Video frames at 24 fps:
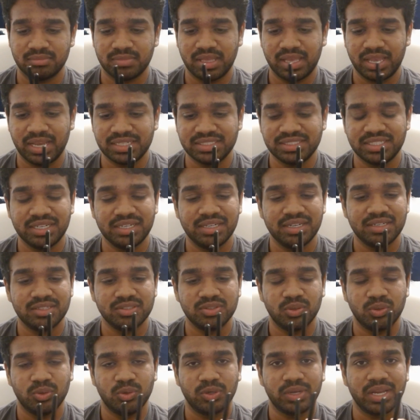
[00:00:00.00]
extender.
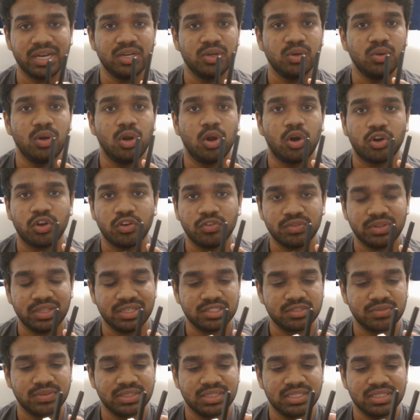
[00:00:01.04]
So you can do a lot of
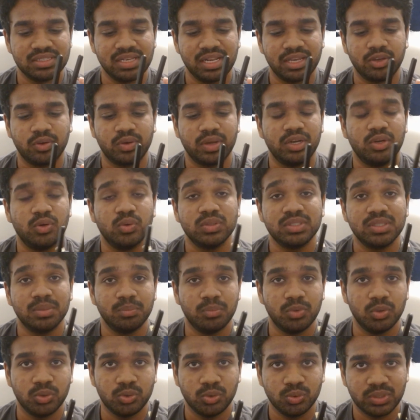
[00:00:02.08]
things with this. Like you can do
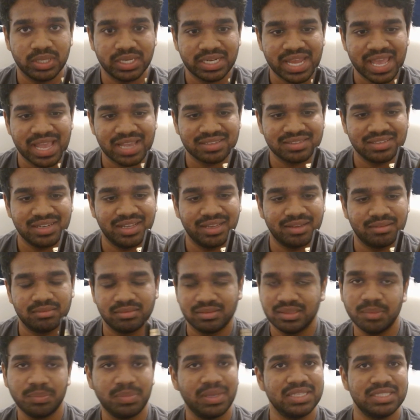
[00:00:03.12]
some Bluetooth attacks, like
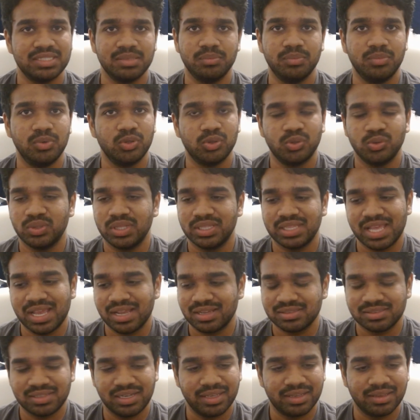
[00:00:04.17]
the basic Bluetooth
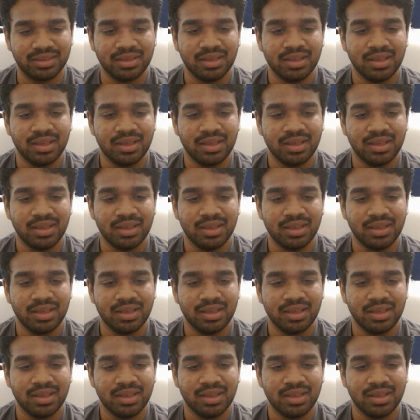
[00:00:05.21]
attacks, like